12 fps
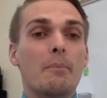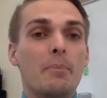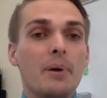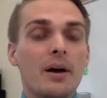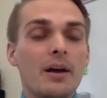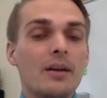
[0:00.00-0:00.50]

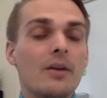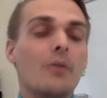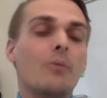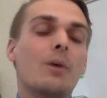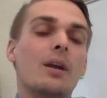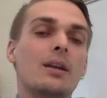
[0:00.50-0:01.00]
But
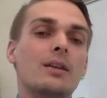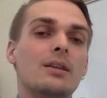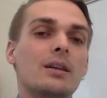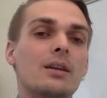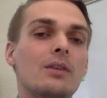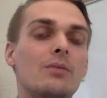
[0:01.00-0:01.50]
what it
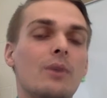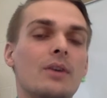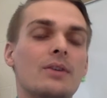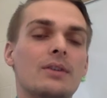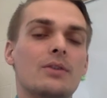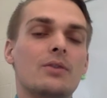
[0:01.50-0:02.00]
did
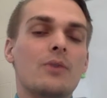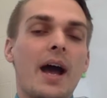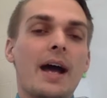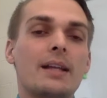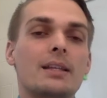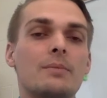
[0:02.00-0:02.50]
was to
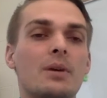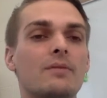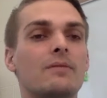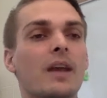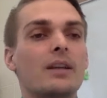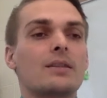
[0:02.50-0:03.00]
add some
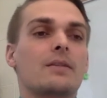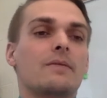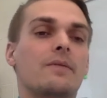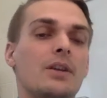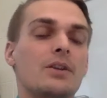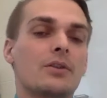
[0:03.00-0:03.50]
advanced
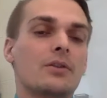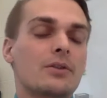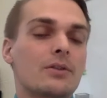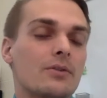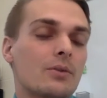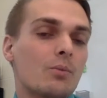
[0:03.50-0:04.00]
features
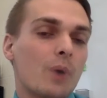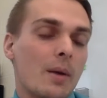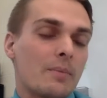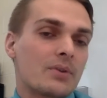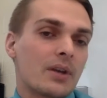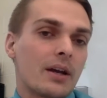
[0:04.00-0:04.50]
to some
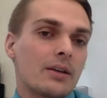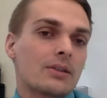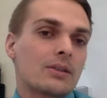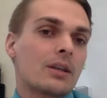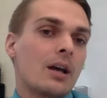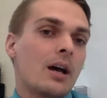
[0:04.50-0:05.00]

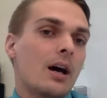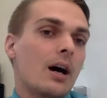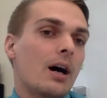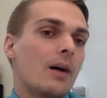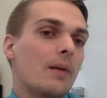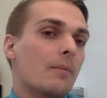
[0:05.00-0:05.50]
websites
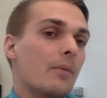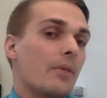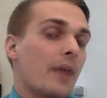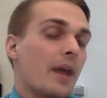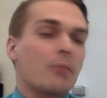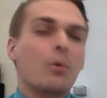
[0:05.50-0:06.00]

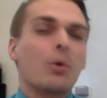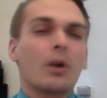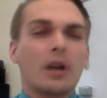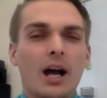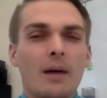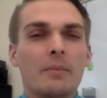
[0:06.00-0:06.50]
that are more
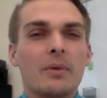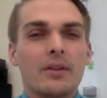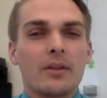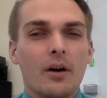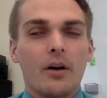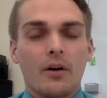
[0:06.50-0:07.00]

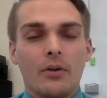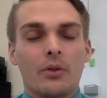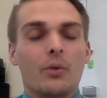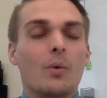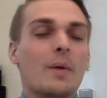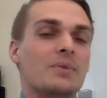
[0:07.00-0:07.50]
common
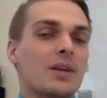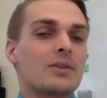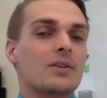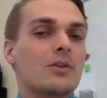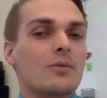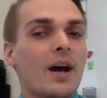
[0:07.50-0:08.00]
on the
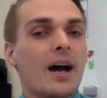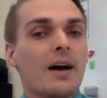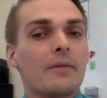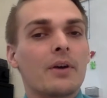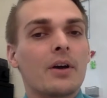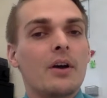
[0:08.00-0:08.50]
websites that you have.